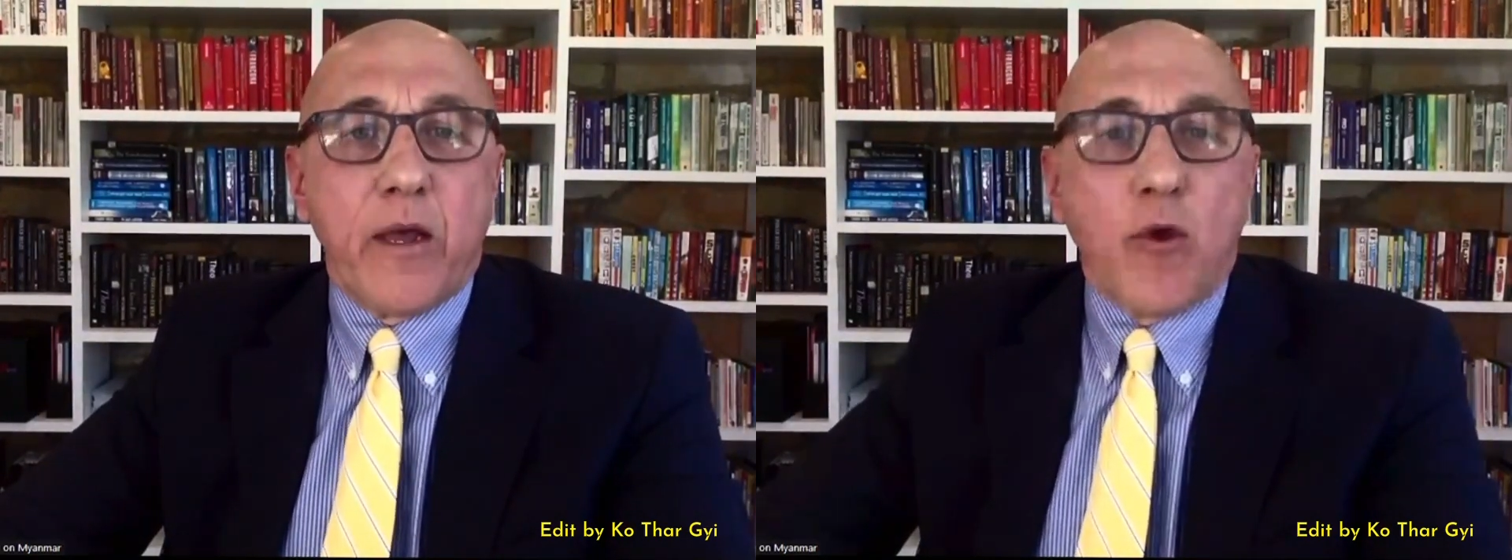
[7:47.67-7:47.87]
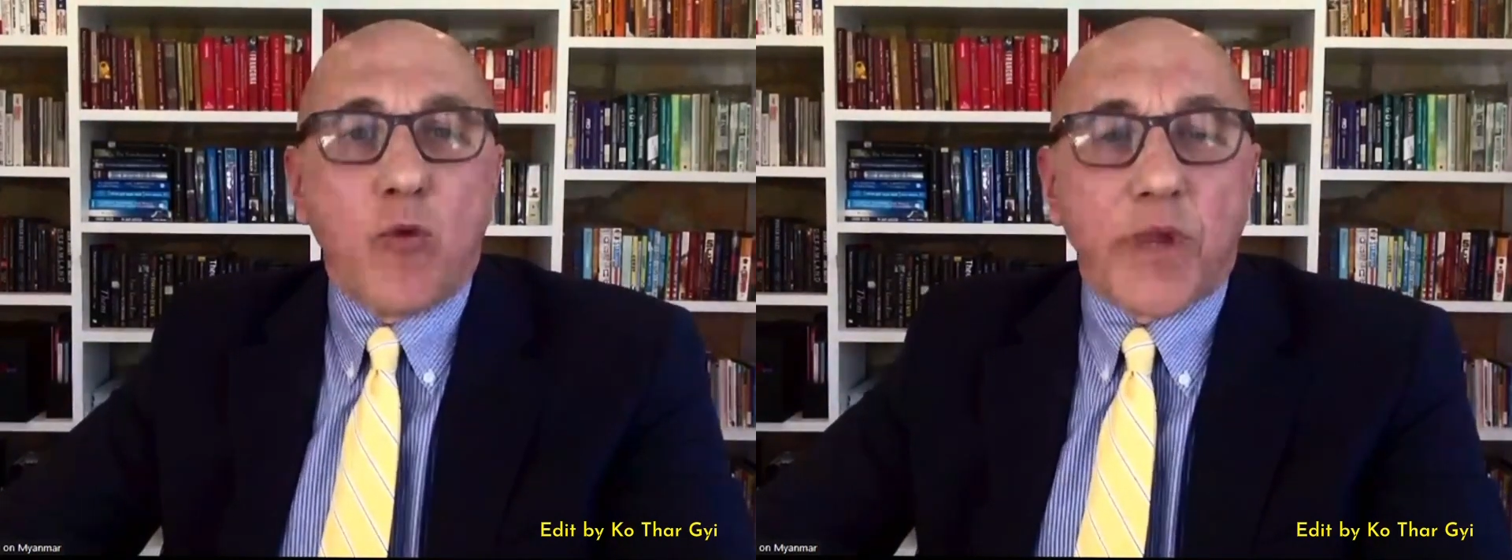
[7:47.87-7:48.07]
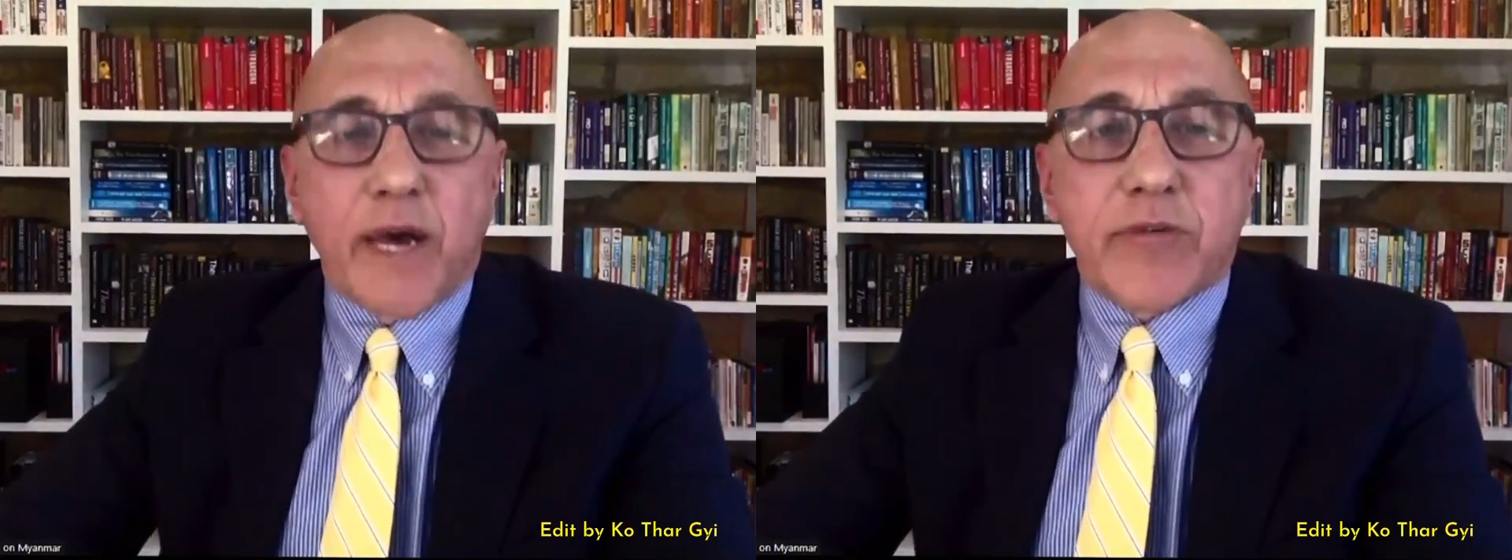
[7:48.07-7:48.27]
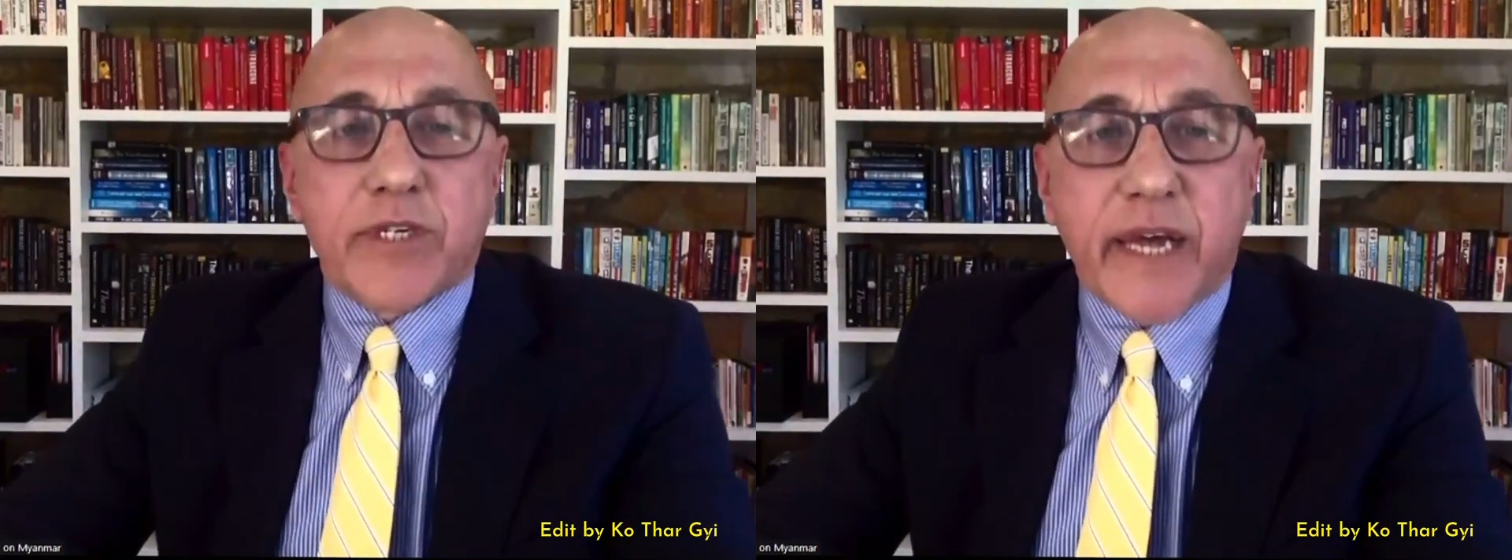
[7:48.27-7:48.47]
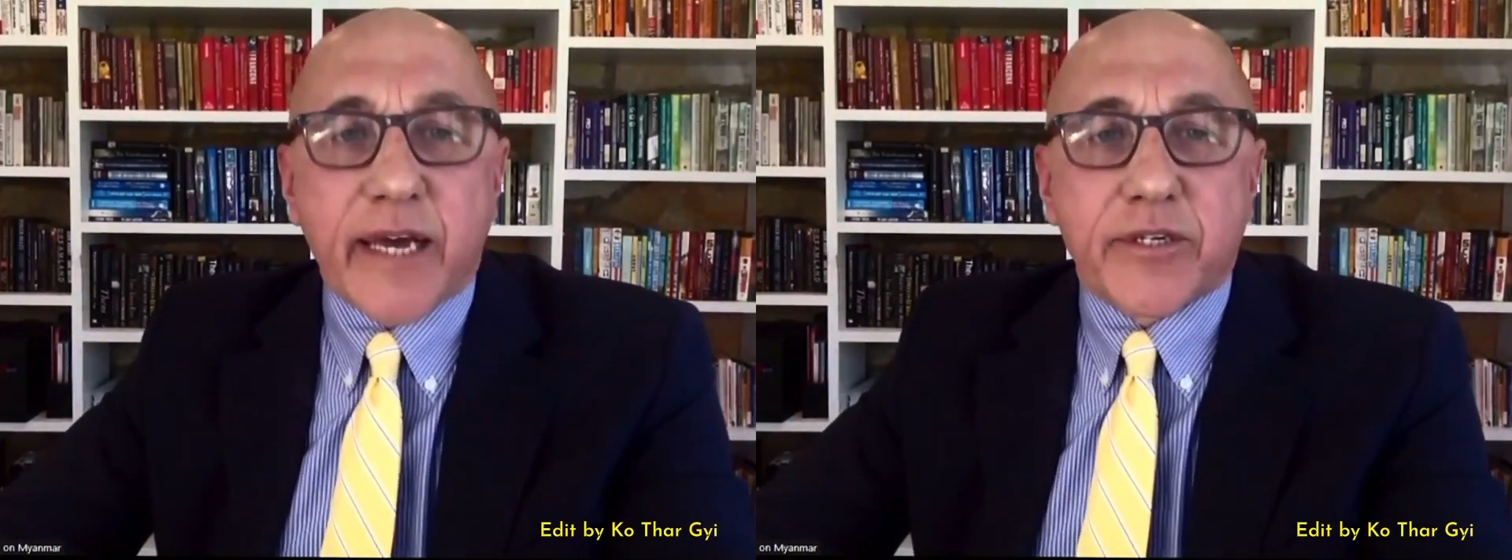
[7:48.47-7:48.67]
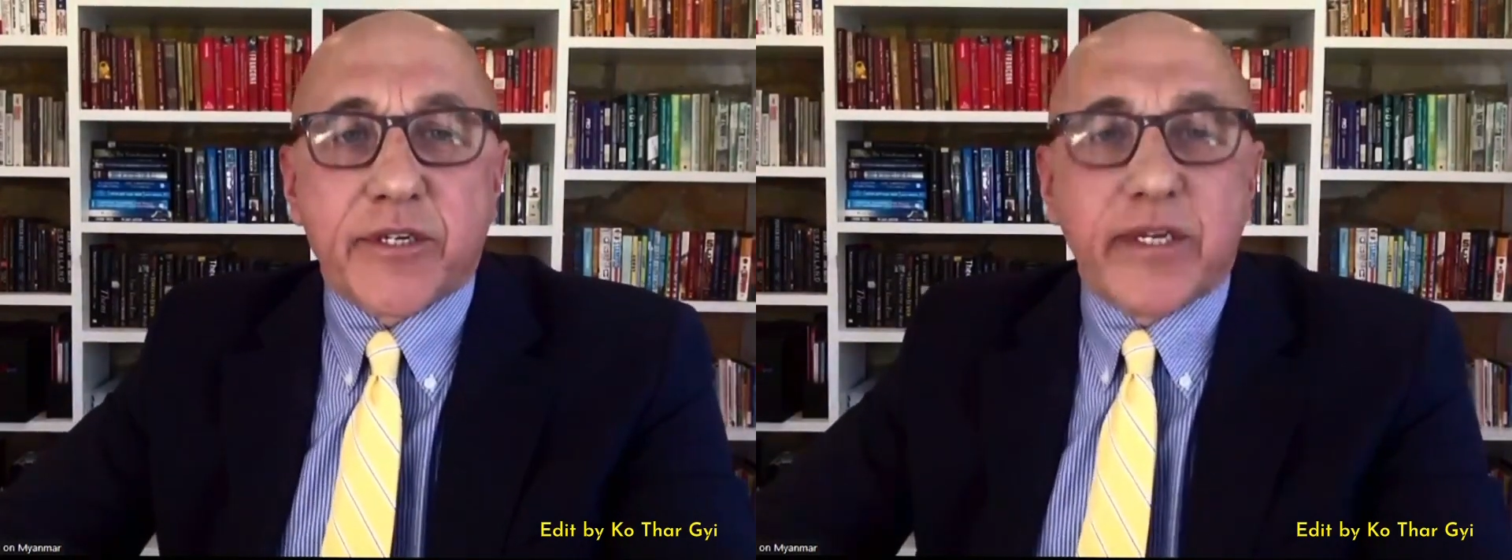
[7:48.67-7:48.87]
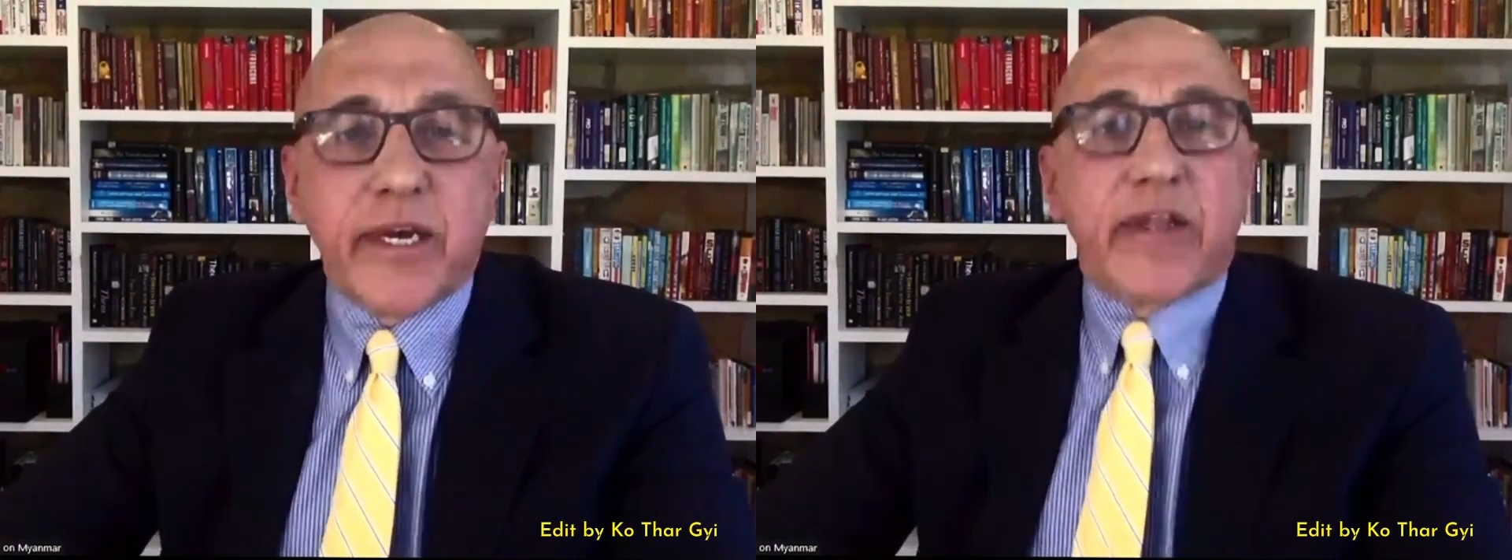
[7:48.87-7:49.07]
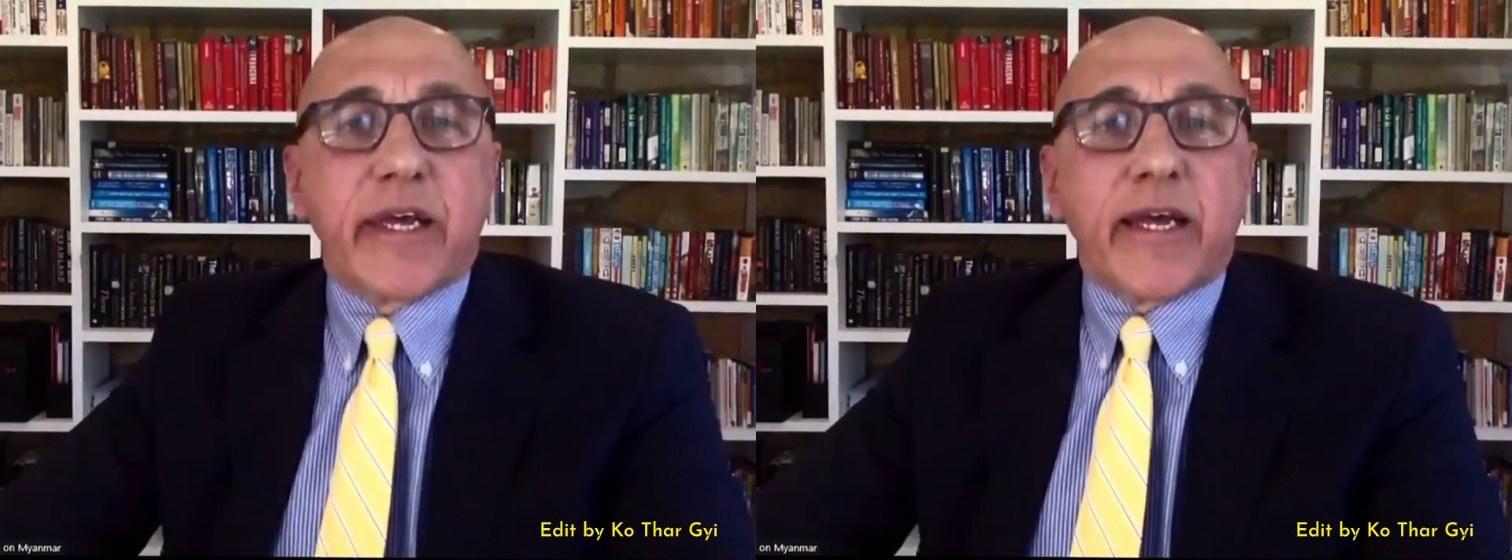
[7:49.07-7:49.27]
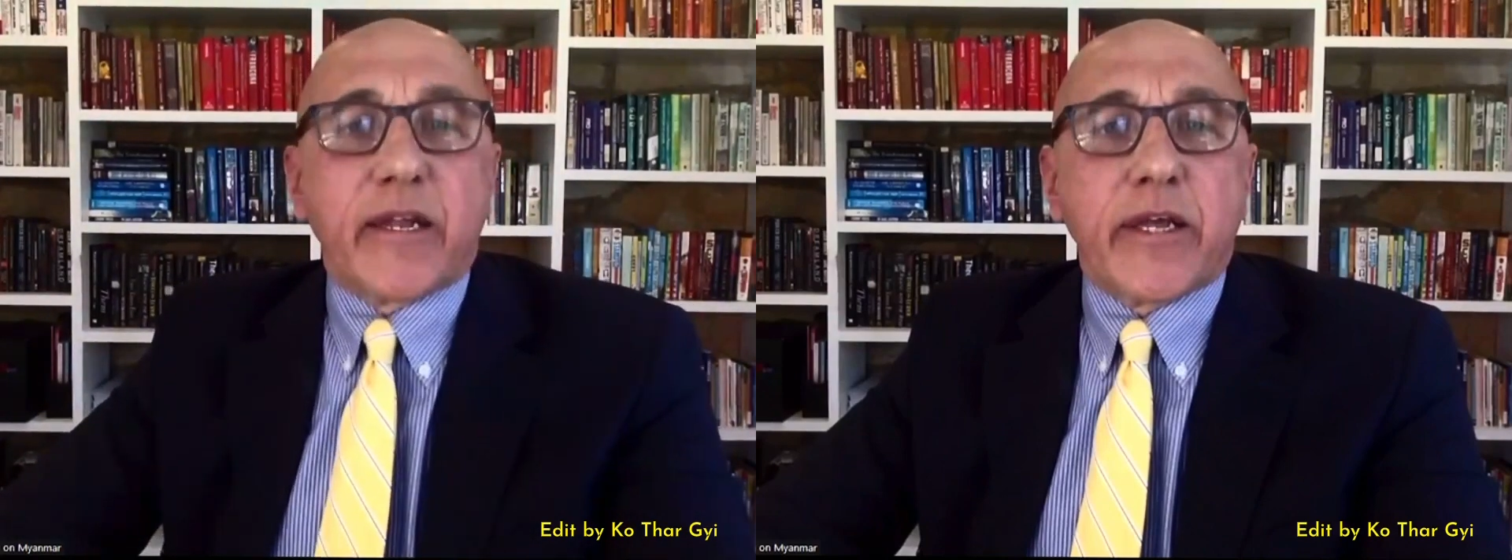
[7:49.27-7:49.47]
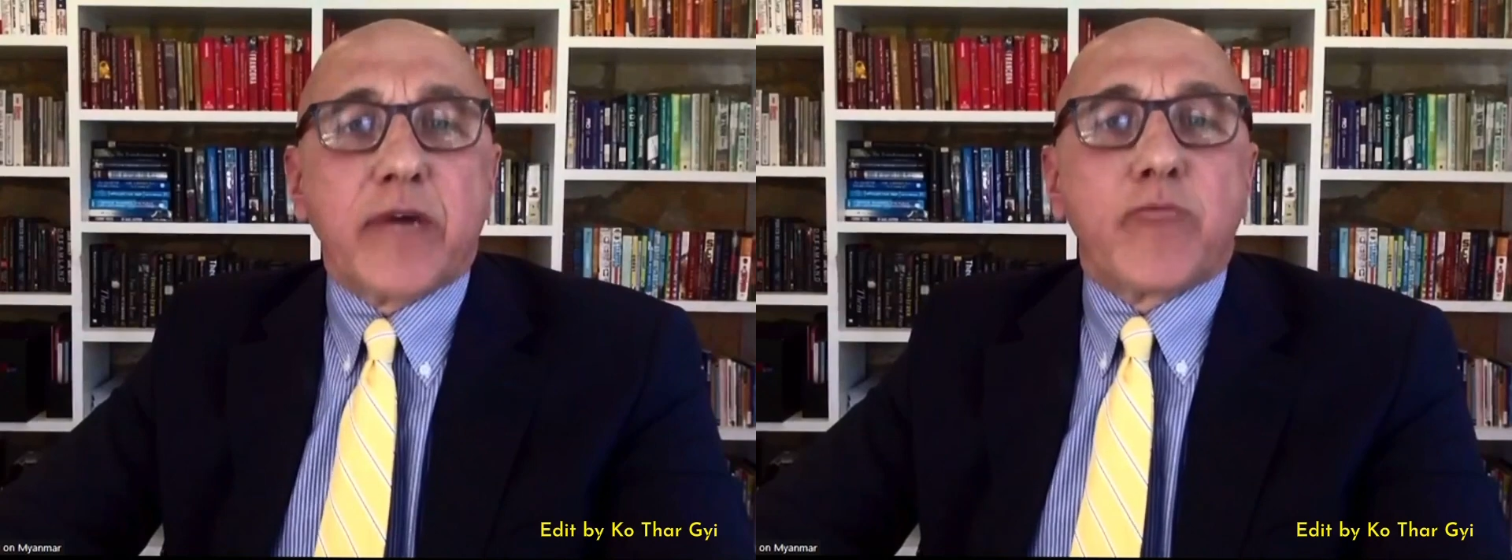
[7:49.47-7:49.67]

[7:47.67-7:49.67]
Without sanctions, the illegal